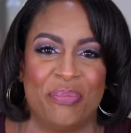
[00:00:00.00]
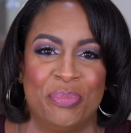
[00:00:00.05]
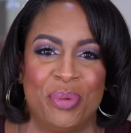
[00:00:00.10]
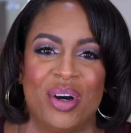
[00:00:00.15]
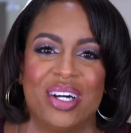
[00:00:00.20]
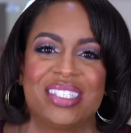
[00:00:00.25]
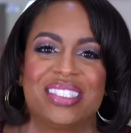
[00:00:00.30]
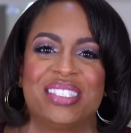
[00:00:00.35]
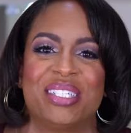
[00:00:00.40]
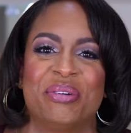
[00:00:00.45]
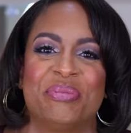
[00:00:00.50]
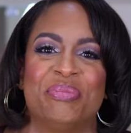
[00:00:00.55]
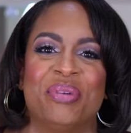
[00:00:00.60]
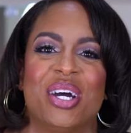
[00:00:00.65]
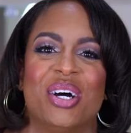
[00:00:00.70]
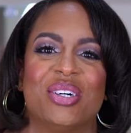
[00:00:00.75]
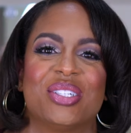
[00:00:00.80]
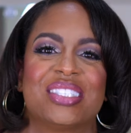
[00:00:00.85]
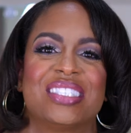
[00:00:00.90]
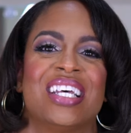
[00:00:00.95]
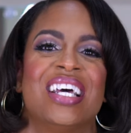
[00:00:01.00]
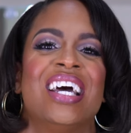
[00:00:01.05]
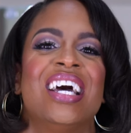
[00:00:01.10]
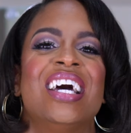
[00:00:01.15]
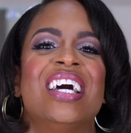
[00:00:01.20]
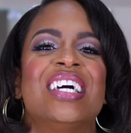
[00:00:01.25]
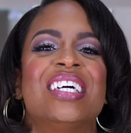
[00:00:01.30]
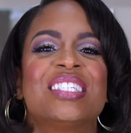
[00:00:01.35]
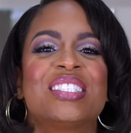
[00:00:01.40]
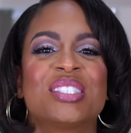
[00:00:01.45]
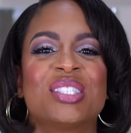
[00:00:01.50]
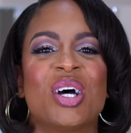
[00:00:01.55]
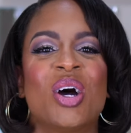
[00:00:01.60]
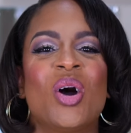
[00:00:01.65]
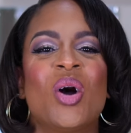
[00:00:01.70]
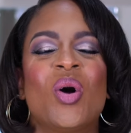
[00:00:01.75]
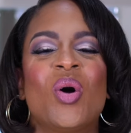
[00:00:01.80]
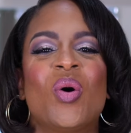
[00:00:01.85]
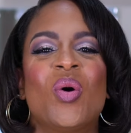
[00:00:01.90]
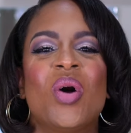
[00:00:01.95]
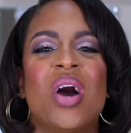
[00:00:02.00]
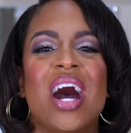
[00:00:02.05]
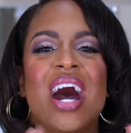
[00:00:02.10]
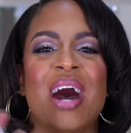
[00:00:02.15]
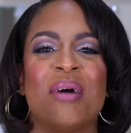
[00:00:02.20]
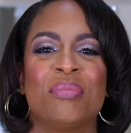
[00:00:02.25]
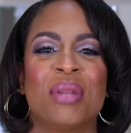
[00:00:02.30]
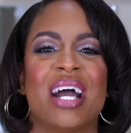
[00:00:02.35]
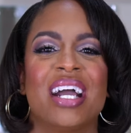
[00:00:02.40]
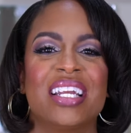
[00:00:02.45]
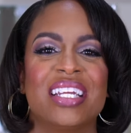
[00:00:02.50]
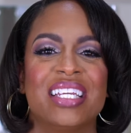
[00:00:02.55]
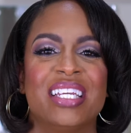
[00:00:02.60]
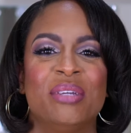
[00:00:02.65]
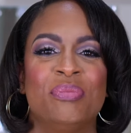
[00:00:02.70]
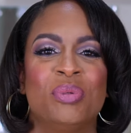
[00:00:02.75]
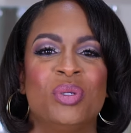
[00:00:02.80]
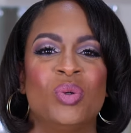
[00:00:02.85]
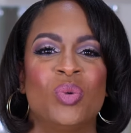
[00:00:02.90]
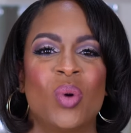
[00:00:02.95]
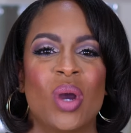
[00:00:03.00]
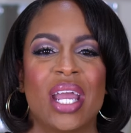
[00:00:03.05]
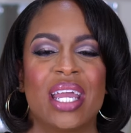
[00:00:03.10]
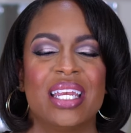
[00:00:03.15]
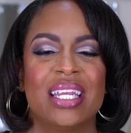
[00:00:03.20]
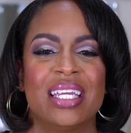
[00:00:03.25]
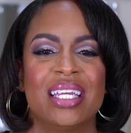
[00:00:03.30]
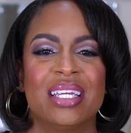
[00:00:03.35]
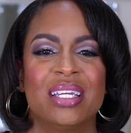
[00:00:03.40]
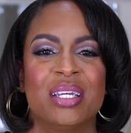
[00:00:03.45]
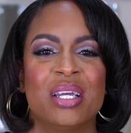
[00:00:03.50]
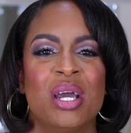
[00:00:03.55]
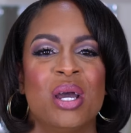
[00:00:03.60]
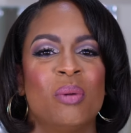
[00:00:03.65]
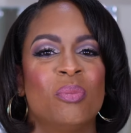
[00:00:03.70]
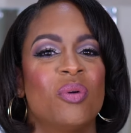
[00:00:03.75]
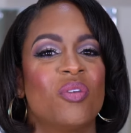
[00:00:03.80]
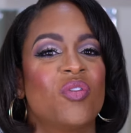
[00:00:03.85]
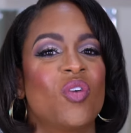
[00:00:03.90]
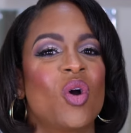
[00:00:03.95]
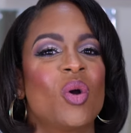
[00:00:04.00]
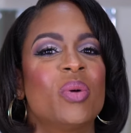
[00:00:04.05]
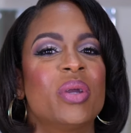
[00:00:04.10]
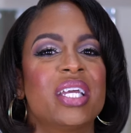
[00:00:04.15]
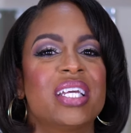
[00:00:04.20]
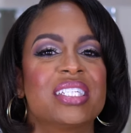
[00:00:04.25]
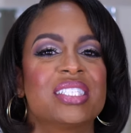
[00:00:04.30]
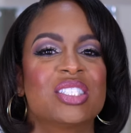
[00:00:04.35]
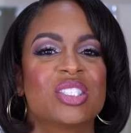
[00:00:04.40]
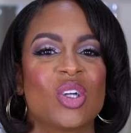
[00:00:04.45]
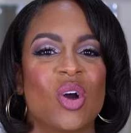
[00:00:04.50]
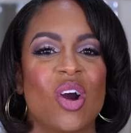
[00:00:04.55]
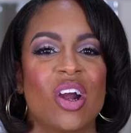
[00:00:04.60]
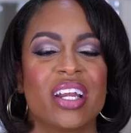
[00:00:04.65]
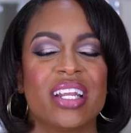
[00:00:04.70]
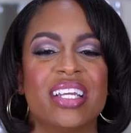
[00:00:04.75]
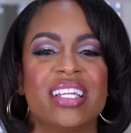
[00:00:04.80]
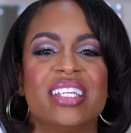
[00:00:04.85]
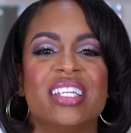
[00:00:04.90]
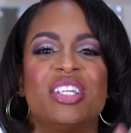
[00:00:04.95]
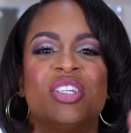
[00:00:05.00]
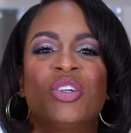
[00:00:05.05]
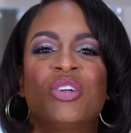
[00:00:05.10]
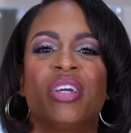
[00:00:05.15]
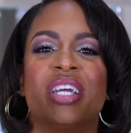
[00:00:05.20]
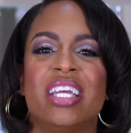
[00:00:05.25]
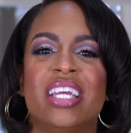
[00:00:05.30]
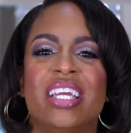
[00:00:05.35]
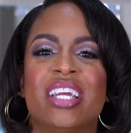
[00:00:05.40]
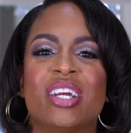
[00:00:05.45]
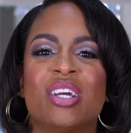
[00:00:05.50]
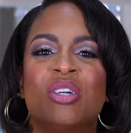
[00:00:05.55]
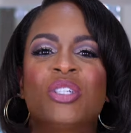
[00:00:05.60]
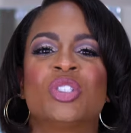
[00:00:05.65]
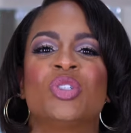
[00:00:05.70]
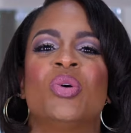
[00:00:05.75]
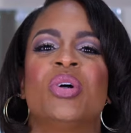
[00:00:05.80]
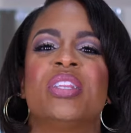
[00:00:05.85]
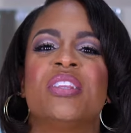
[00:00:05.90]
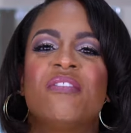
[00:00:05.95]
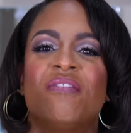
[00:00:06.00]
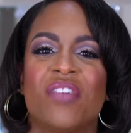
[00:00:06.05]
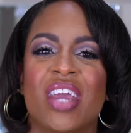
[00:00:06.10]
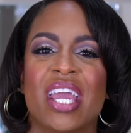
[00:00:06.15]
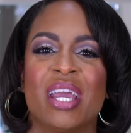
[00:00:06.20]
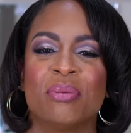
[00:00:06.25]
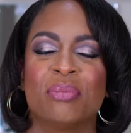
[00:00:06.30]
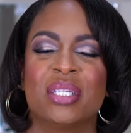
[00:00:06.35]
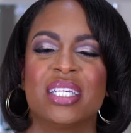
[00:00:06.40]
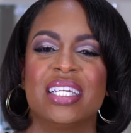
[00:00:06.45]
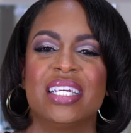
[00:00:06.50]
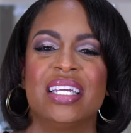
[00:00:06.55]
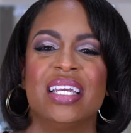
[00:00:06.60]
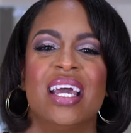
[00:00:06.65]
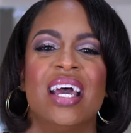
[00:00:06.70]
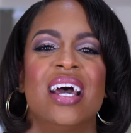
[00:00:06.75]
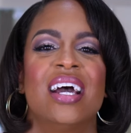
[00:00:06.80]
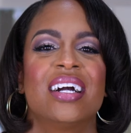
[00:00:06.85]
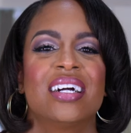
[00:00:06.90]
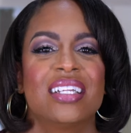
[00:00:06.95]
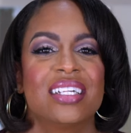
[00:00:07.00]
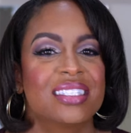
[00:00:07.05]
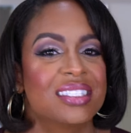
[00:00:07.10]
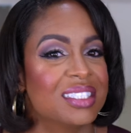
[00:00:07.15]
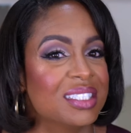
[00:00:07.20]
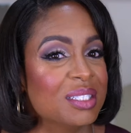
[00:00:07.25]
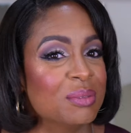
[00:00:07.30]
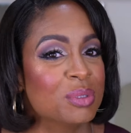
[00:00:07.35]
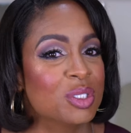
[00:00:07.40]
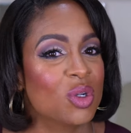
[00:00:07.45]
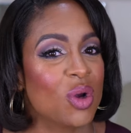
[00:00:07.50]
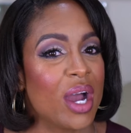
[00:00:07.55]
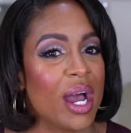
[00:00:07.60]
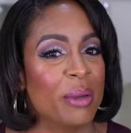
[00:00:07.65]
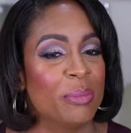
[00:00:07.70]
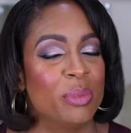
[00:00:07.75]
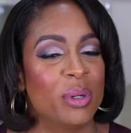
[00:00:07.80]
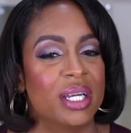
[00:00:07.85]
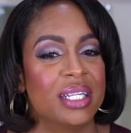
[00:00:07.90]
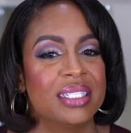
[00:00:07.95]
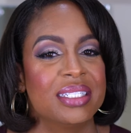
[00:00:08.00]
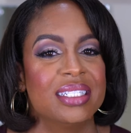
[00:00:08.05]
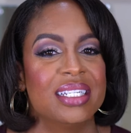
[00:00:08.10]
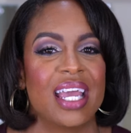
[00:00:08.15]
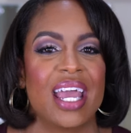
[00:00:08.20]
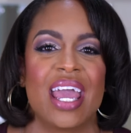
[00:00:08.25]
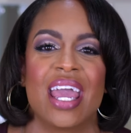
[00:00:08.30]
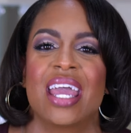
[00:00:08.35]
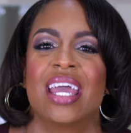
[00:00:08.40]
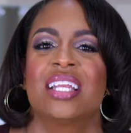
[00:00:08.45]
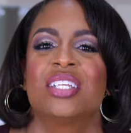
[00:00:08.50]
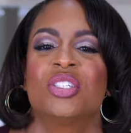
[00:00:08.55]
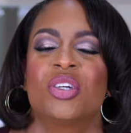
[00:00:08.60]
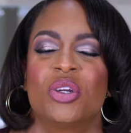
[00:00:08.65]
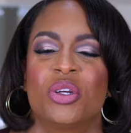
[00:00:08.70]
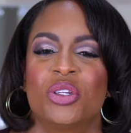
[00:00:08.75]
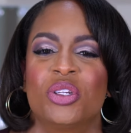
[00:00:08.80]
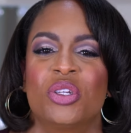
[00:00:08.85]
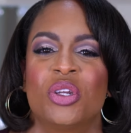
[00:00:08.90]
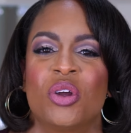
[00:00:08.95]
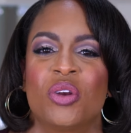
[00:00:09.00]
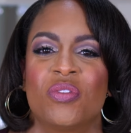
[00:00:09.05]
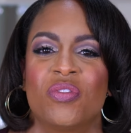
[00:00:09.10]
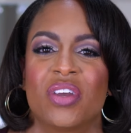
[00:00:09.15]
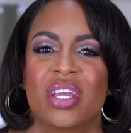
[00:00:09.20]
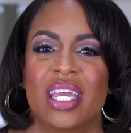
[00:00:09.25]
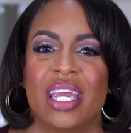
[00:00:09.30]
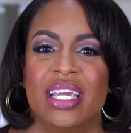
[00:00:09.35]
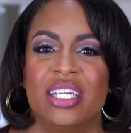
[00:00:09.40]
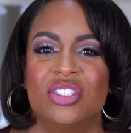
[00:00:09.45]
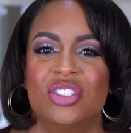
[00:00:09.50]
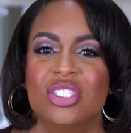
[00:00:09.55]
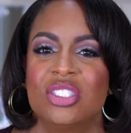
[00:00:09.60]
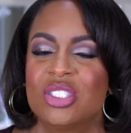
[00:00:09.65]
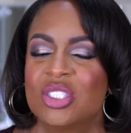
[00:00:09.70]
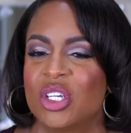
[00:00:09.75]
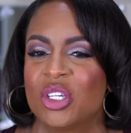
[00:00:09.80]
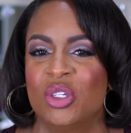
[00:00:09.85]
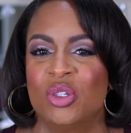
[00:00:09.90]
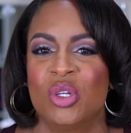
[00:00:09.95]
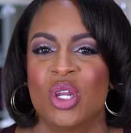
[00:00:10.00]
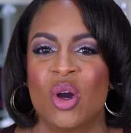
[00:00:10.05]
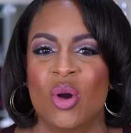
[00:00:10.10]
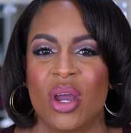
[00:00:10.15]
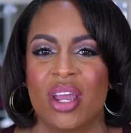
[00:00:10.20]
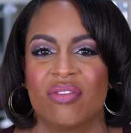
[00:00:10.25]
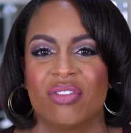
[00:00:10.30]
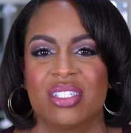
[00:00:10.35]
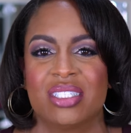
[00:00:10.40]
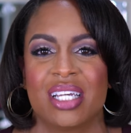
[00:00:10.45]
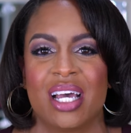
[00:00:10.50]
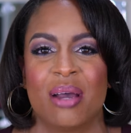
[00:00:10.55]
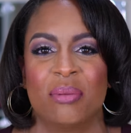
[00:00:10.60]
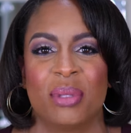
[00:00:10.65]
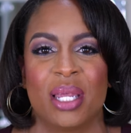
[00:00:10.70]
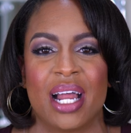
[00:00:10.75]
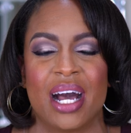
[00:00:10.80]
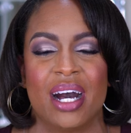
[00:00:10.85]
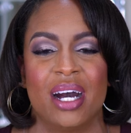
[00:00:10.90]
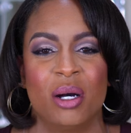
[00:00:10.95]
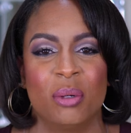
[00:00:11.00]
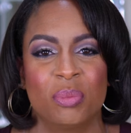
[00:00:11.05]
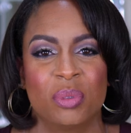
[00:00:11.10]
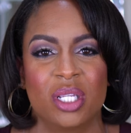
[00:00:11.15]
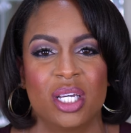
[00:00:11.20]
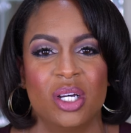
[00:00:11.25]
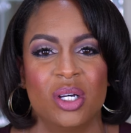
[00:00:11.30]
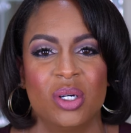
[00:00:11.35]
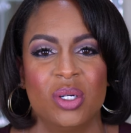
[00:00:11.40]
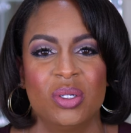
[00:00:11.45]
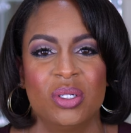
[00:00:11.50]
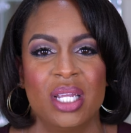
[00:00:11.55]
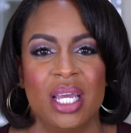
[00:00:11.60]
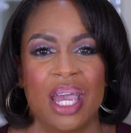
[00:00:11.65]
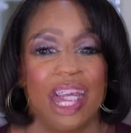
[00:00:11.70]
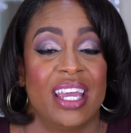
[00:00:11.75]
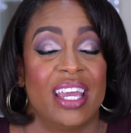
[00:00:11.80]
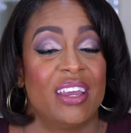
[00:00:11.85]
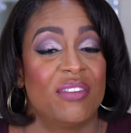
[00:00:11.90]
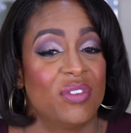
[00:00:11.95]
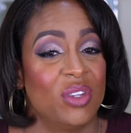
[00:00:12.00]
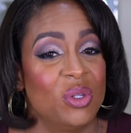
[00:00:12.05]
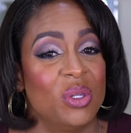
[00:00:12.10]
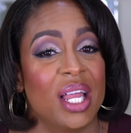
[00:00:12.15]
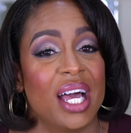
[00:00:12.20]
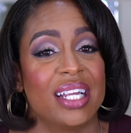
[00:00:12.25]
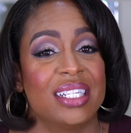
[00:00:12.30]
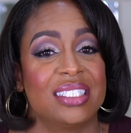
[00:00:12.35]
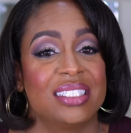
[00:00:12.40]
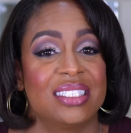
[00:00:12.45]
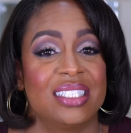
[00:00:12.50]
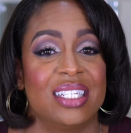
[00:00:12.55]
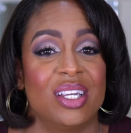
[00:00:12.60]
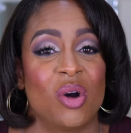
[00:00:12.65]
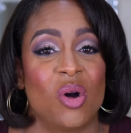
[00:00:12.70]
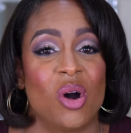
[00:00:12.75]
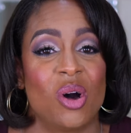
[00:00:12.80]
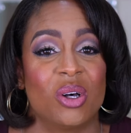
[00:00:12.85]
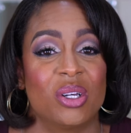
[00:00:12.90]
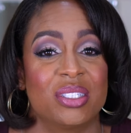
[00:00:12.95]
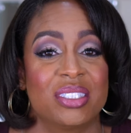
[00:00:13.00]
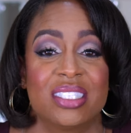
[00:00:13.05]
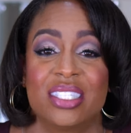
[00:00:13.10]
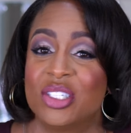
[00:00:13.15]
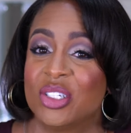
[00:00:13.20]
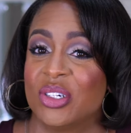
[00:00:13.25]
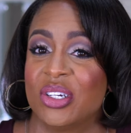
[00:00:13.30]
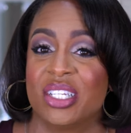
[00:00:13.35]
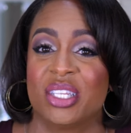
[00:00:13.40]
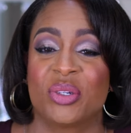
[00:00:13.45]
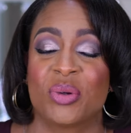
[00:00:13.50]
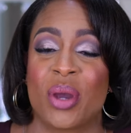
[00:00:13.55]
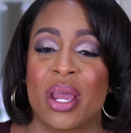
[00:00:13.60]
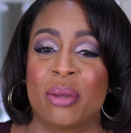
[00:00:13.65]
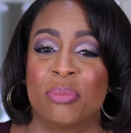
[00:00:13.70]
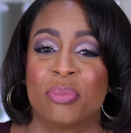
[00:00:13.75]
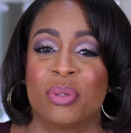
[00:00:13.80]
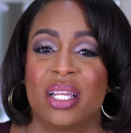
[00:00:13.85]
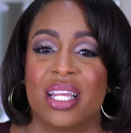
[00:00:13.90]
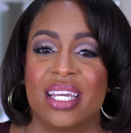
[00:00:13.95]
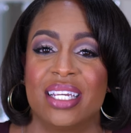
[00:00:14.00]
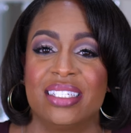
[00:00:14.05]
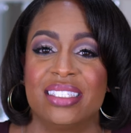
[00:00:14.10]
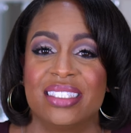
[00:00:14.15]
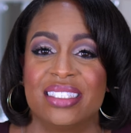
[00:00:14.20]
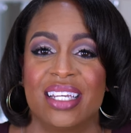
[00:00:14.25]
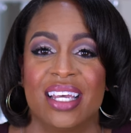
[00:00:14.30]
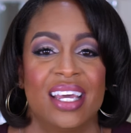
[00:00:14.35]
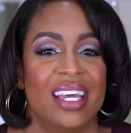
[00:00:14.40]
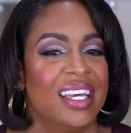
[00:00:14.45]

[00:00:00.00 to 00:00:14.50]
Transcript: I bought something else. So I'm not gonna keep you waiting. Before we get started, you're here, join the family. Click the subscribe button and turn on your notifications so you know every time that I upload. If you like to see hauls, you're in the right place.